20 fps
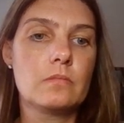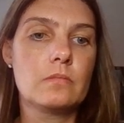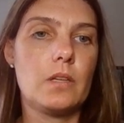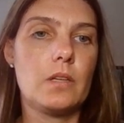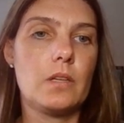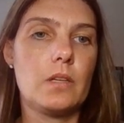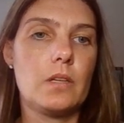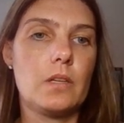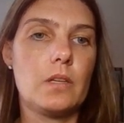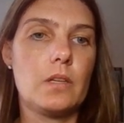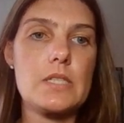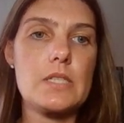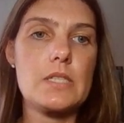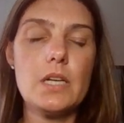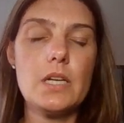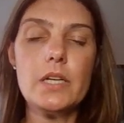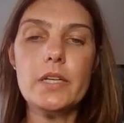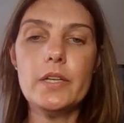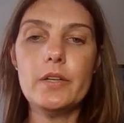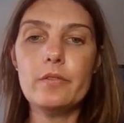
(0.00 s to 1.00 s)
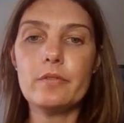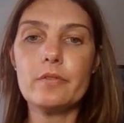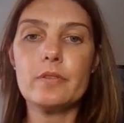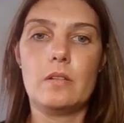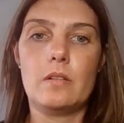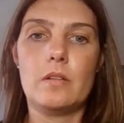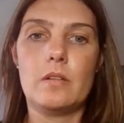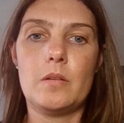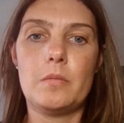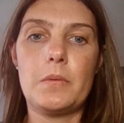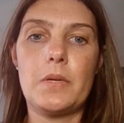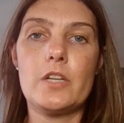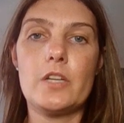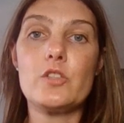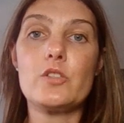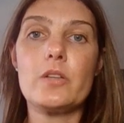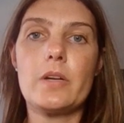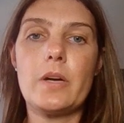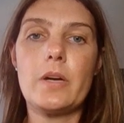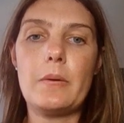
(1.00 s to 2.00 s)
Click on save. I'm
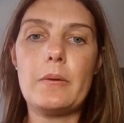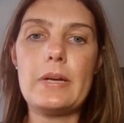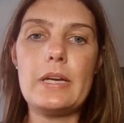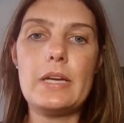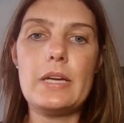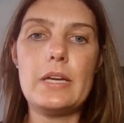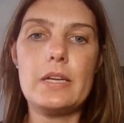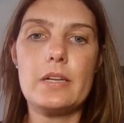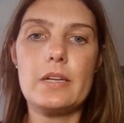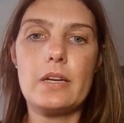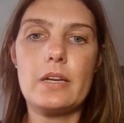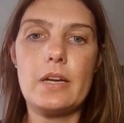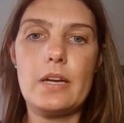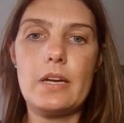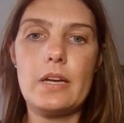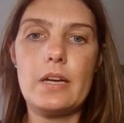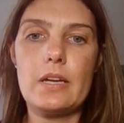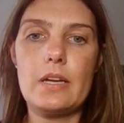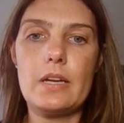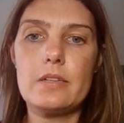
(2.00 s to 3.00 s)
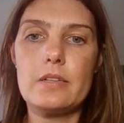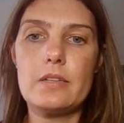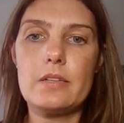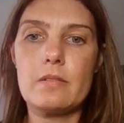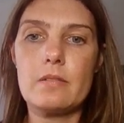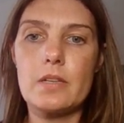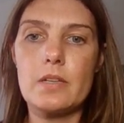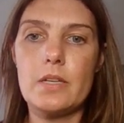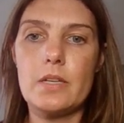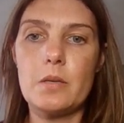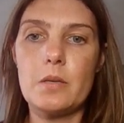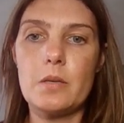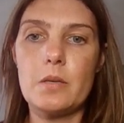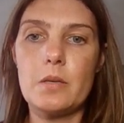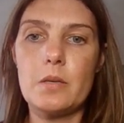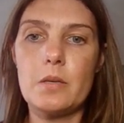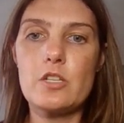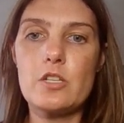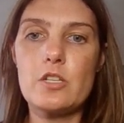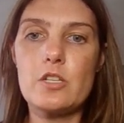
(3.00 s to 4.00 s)
going to go ahead and add
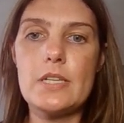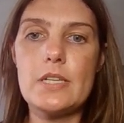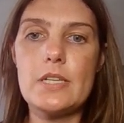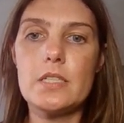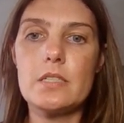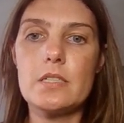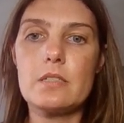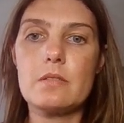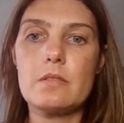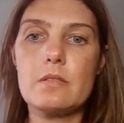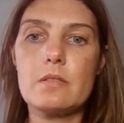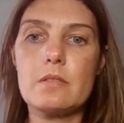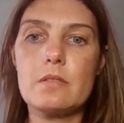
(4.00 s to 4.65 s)
calibration date.